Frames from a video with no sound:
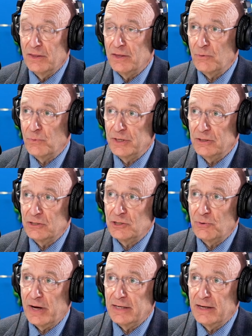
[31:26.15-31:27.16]
that we use
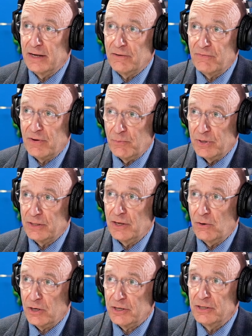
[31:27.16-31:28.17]
to identify what the
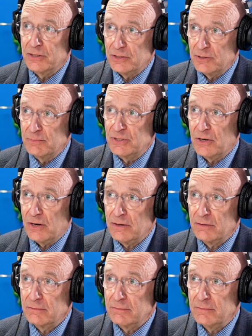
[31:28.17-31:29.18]
organisms are.